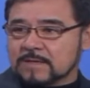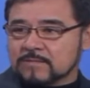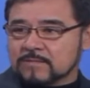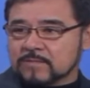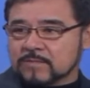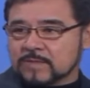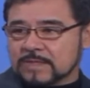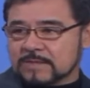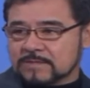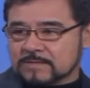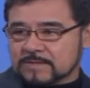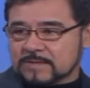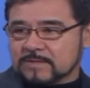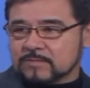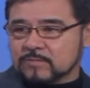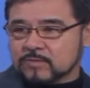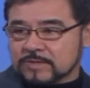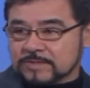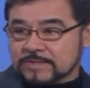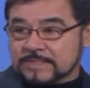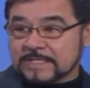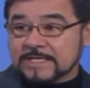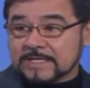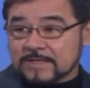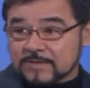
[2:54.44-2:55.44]
Well, they
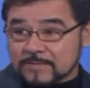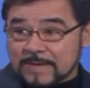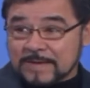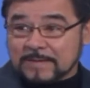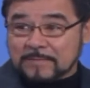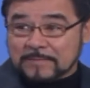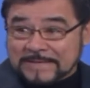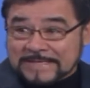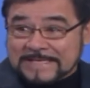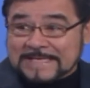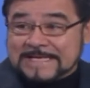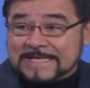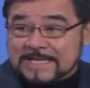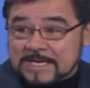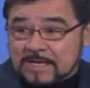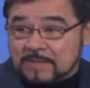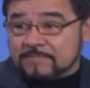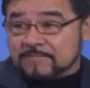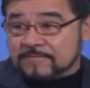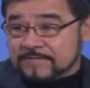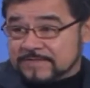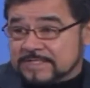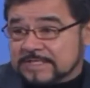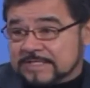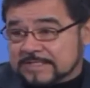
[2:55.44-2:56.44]
were thinking about picking it up,
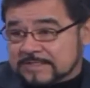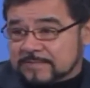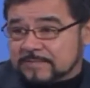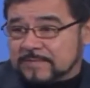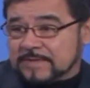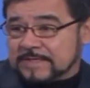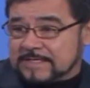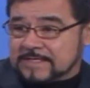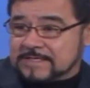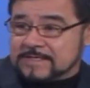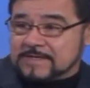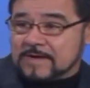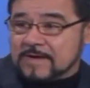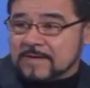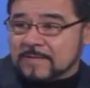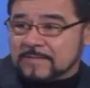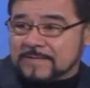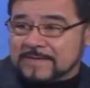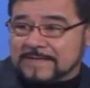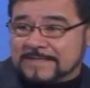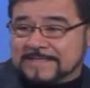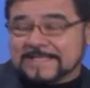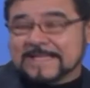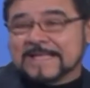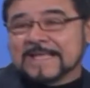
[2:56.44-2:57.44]
physically picking it up.
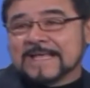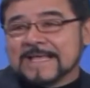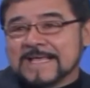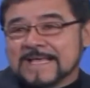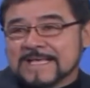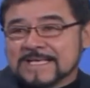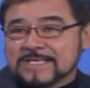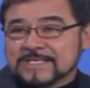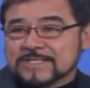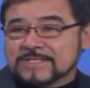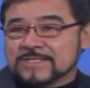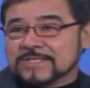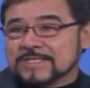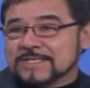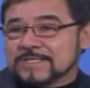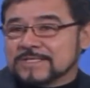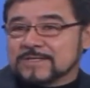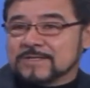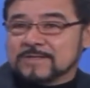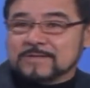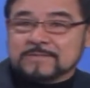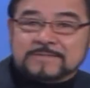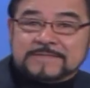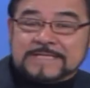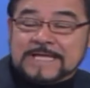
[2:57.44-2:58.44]
So they
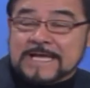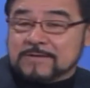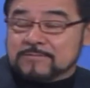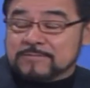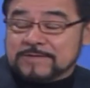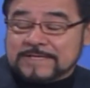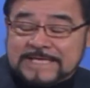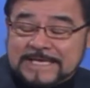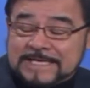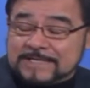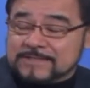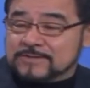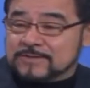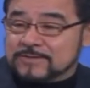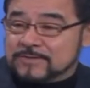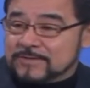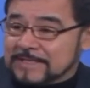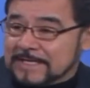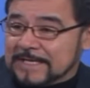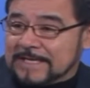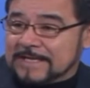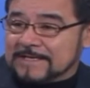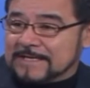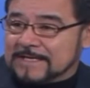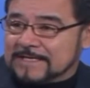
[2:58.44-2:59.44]
told him, Dad, we can't do
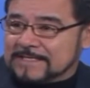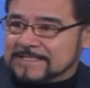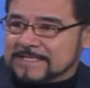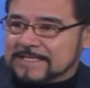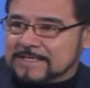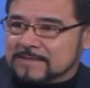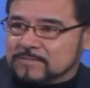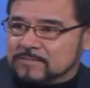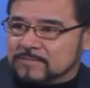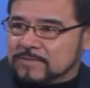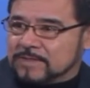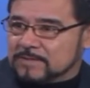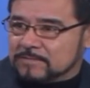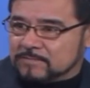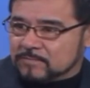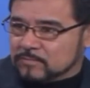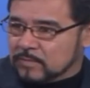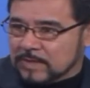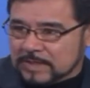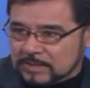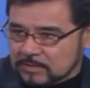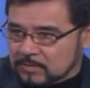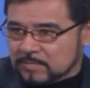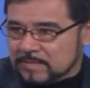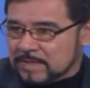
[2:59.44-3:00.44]
that. I said,
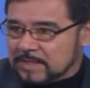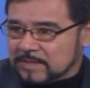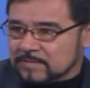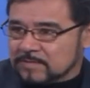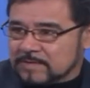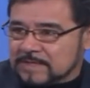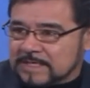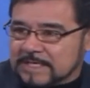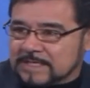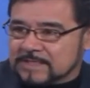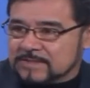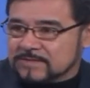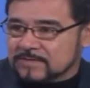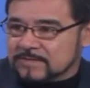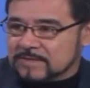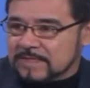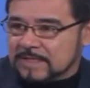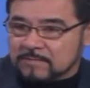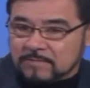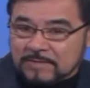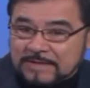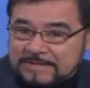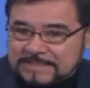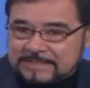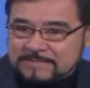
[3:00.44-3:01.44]
what do you mean you can't do
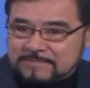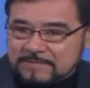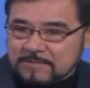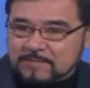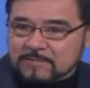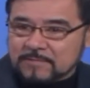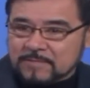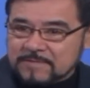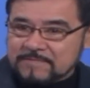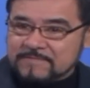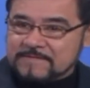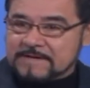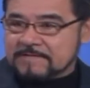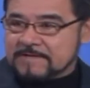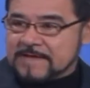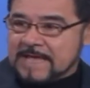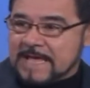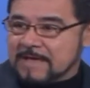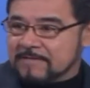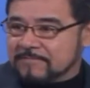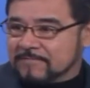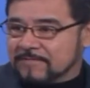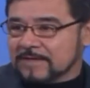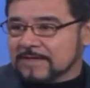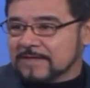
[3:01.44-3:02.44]
that? Well, it'll be very
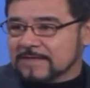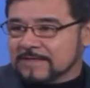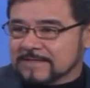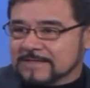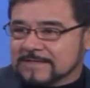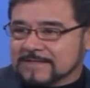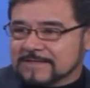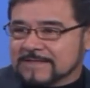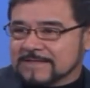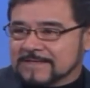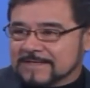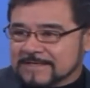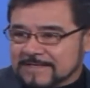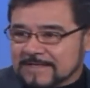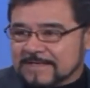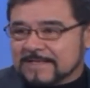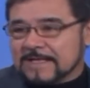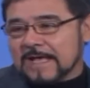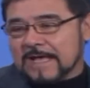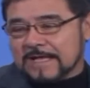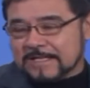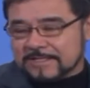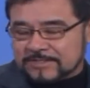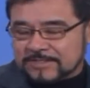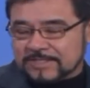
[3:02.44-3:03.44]
heavy.
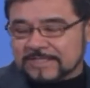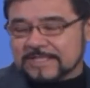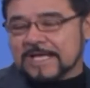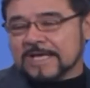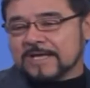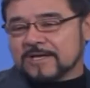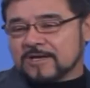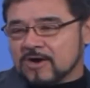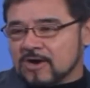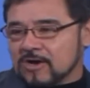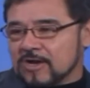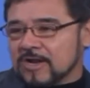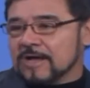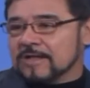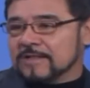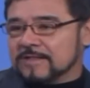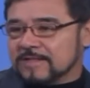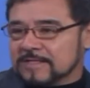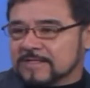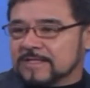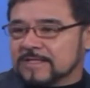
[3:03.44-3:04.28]
Until I caught on that